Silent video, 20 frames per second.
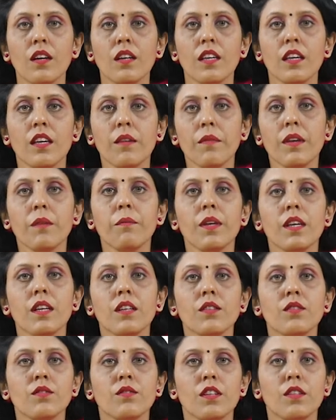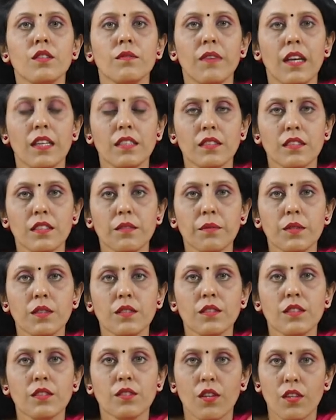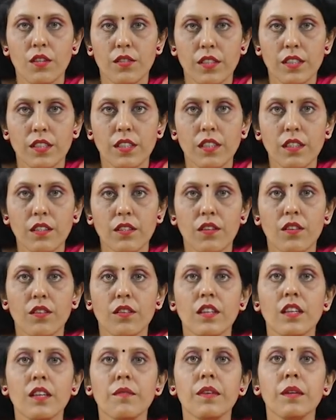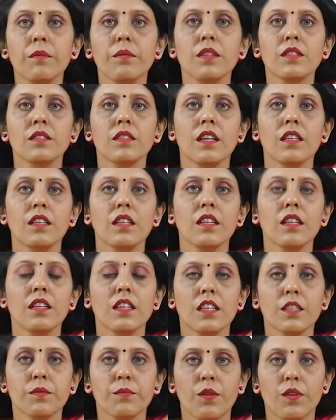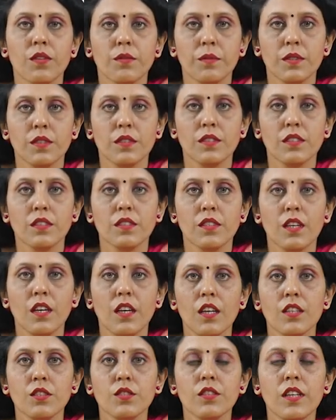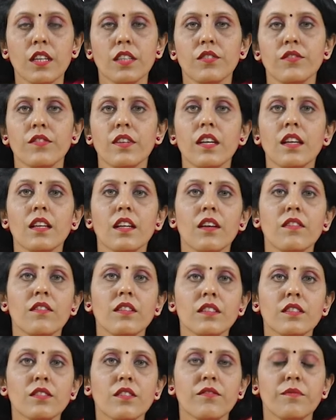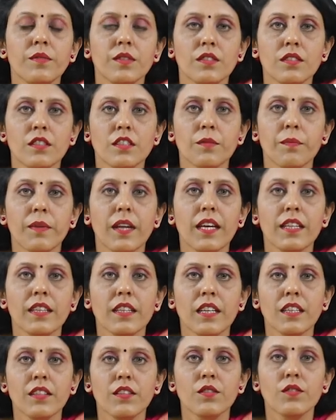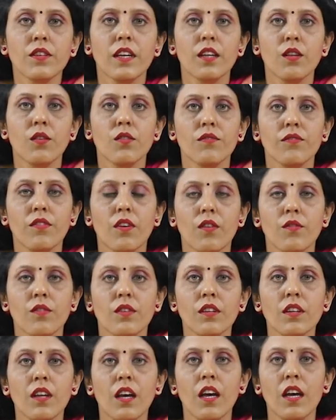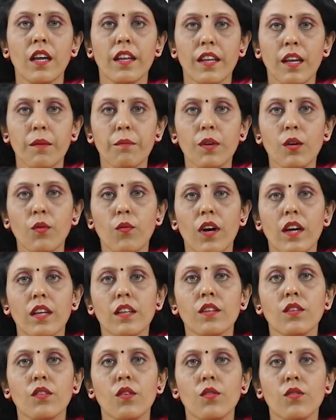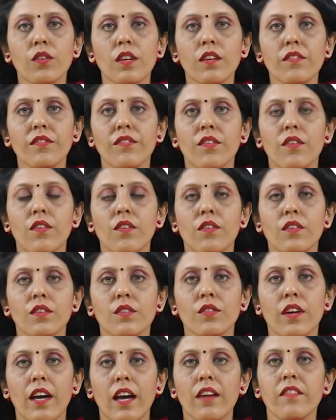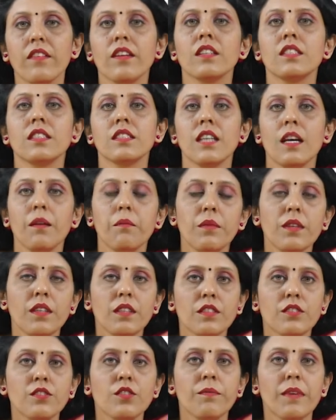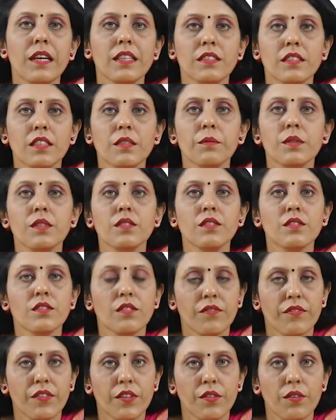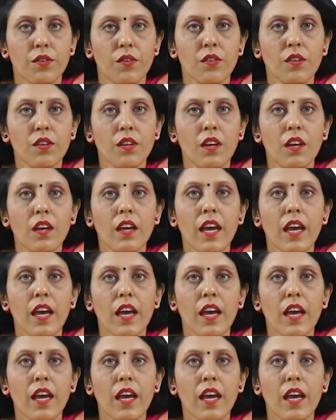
he may be into a domestic business already or he may be starting an export business. So there are three levels of business plan that you can look forward. Number one, you're having established domestic business of your own